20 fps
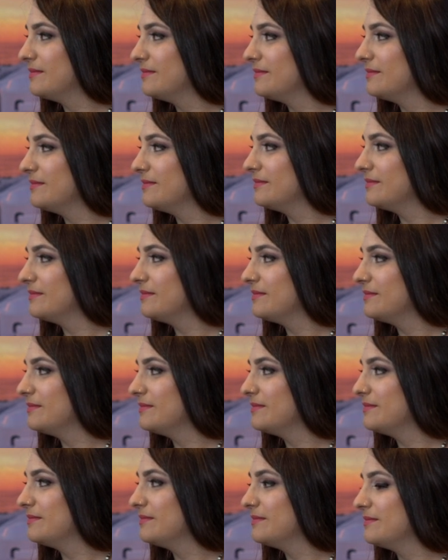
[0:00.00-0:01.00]

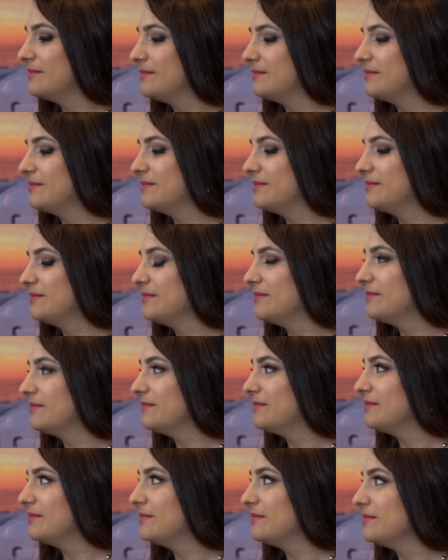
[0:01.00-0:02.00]

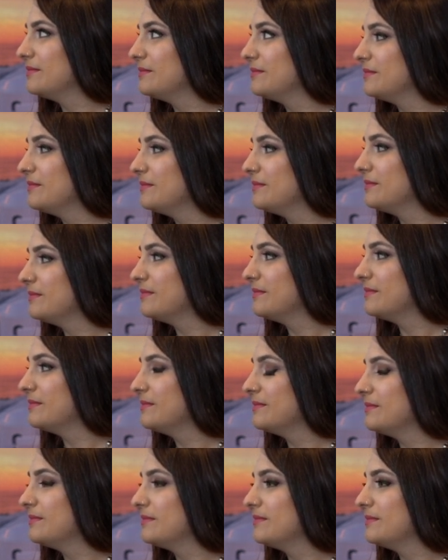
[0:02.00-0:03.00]

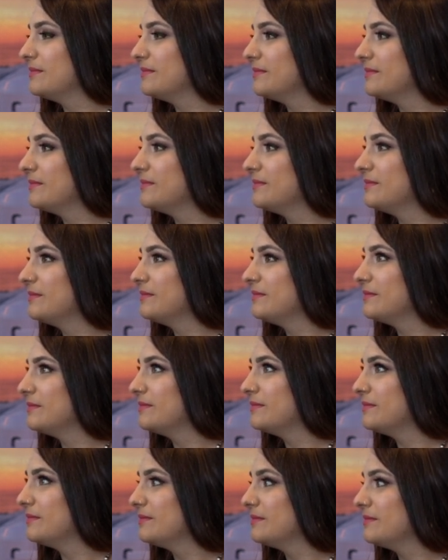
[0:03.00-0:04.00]

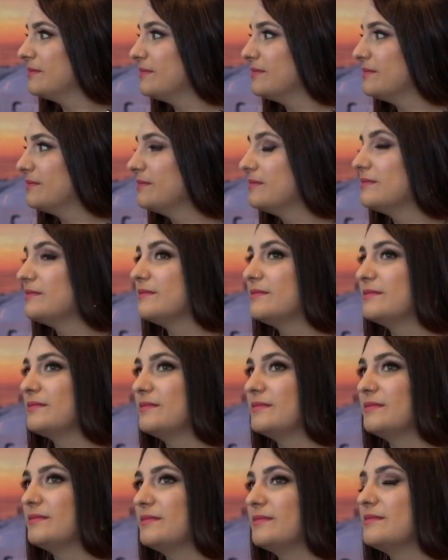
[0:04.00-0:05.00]

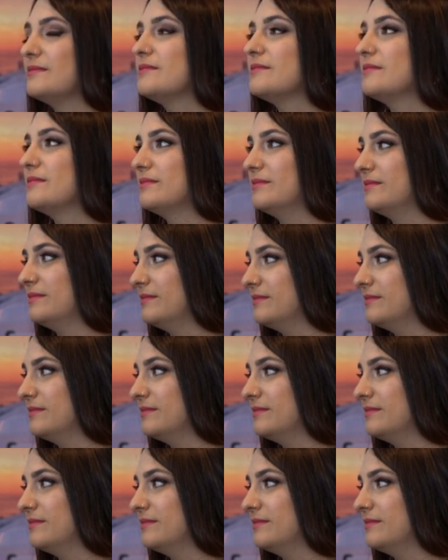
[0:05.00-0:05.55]
(silent)